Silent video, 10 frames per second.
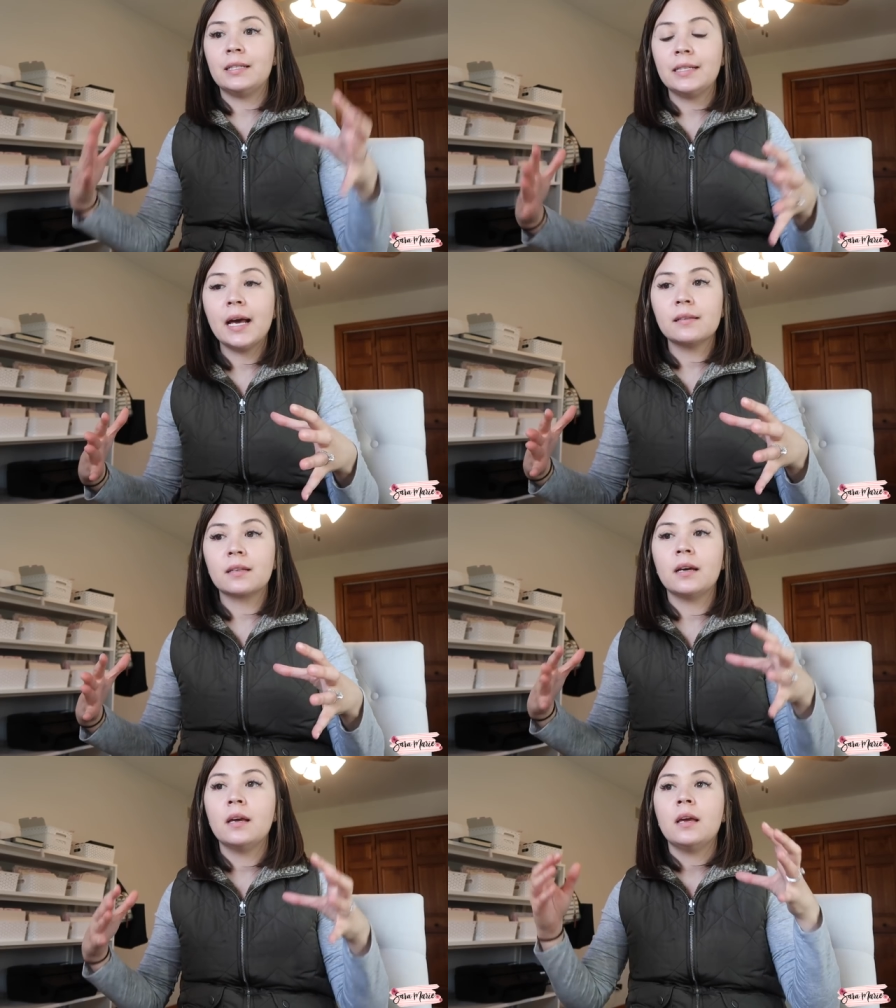a
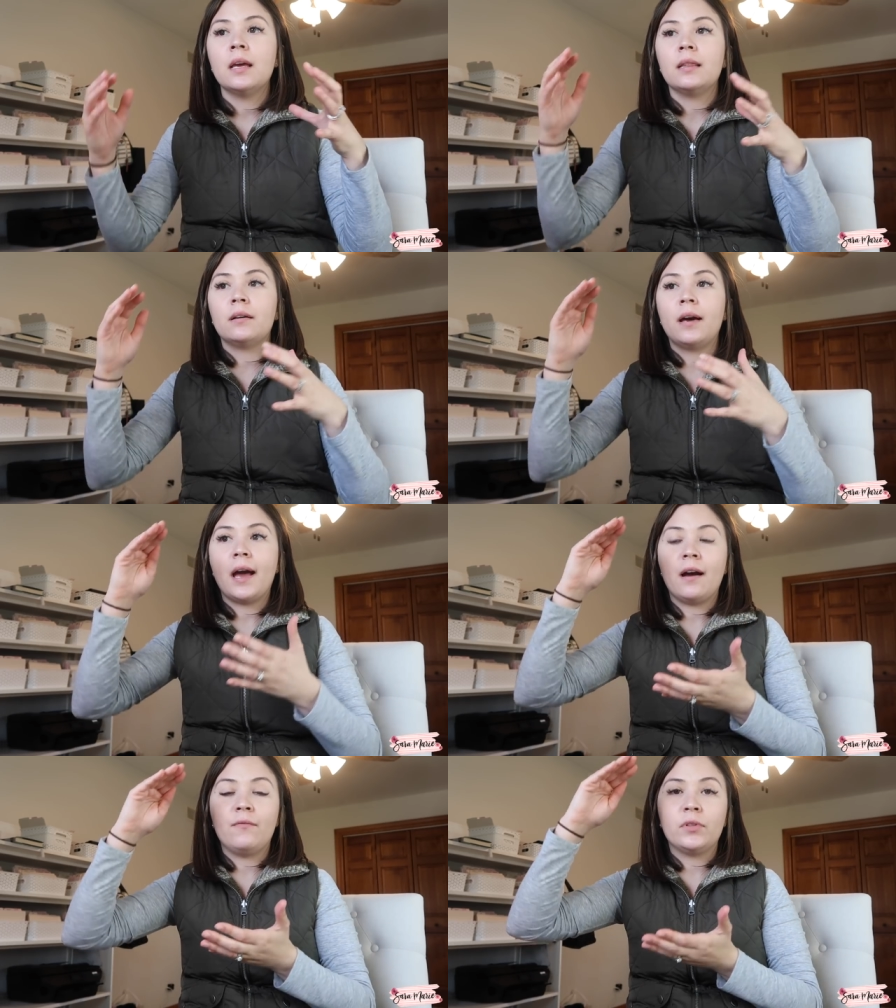desk, they'll
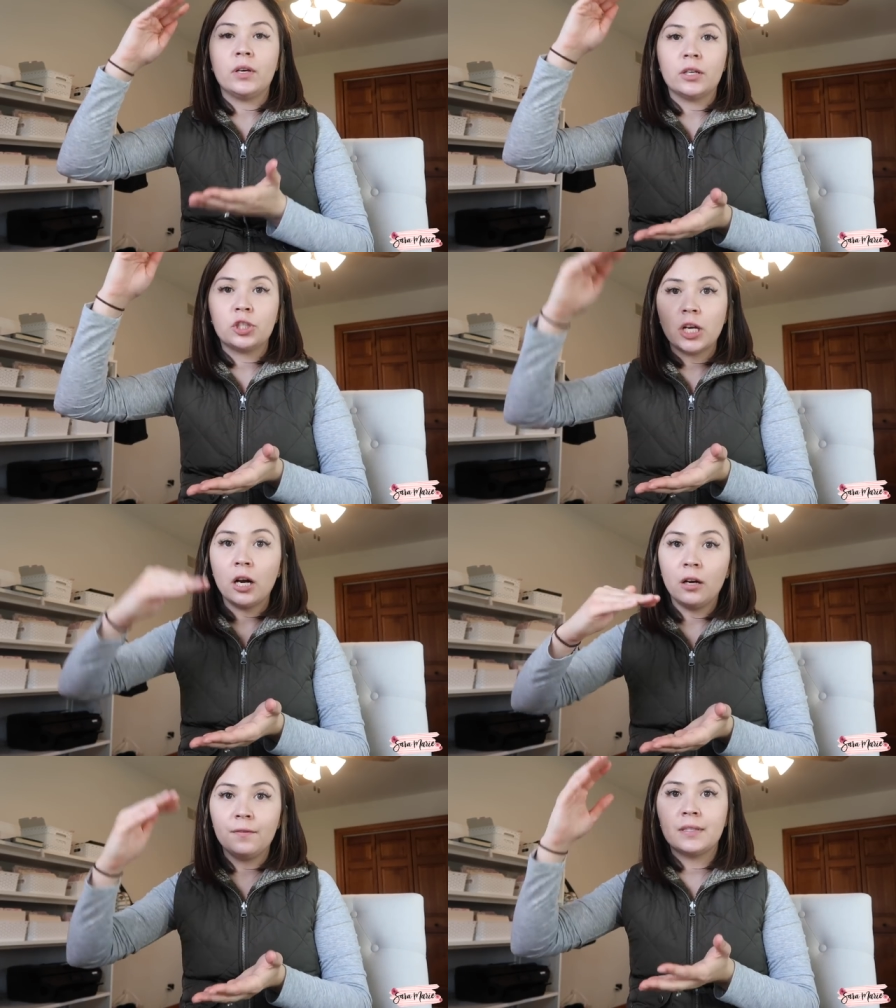have the
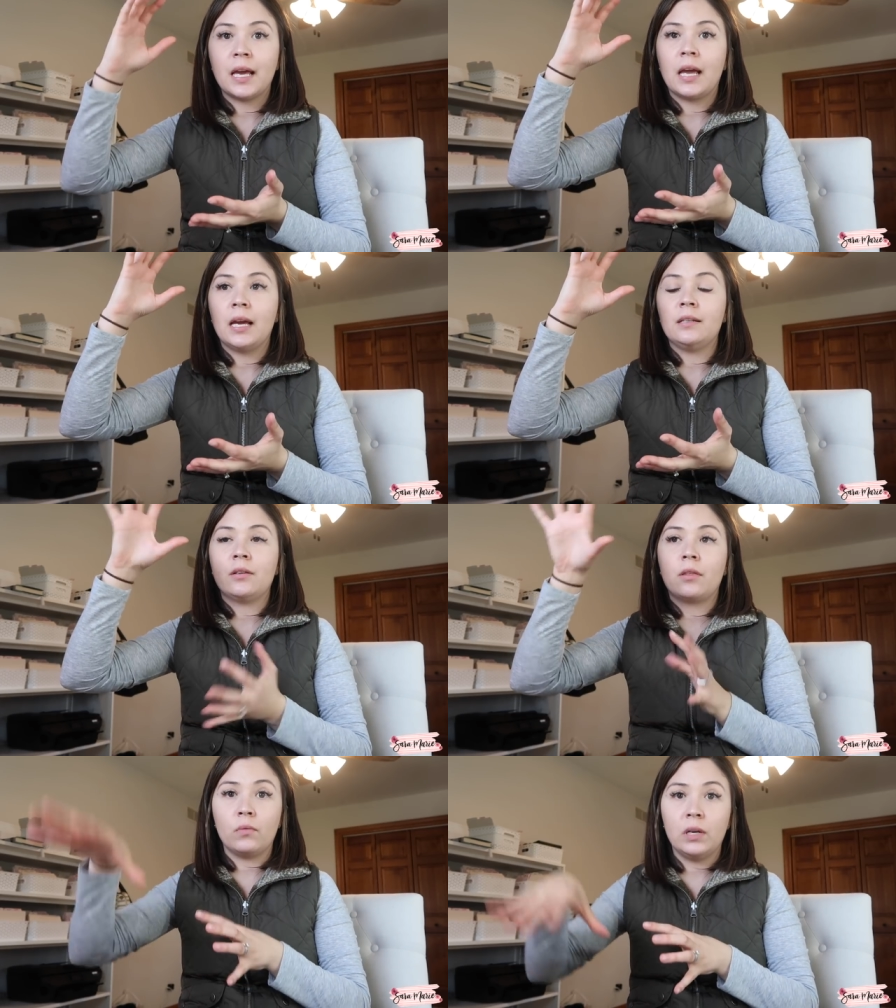shelves and
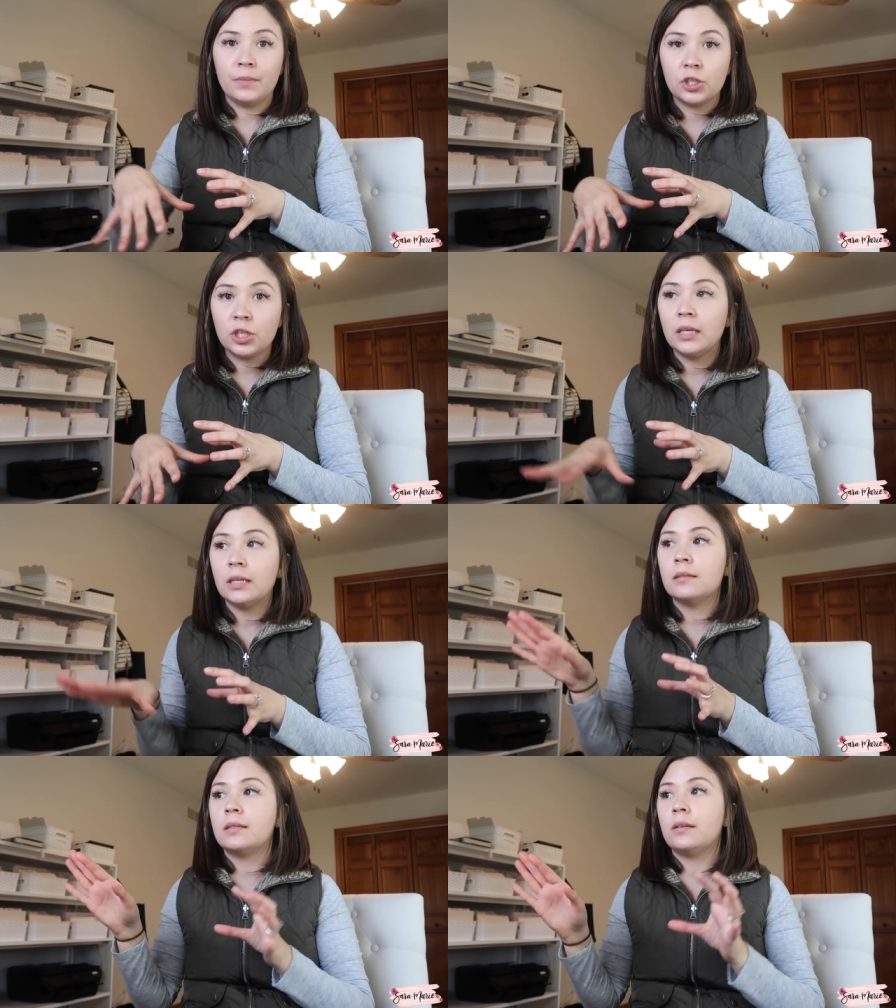three
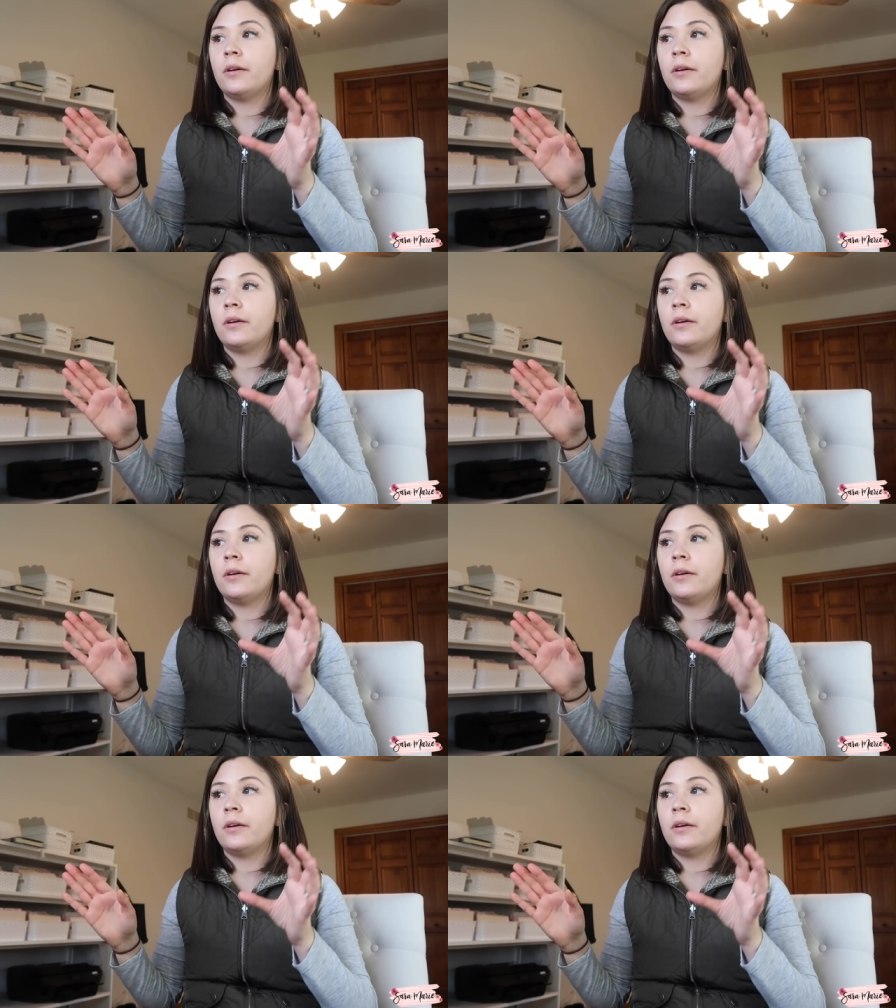machines.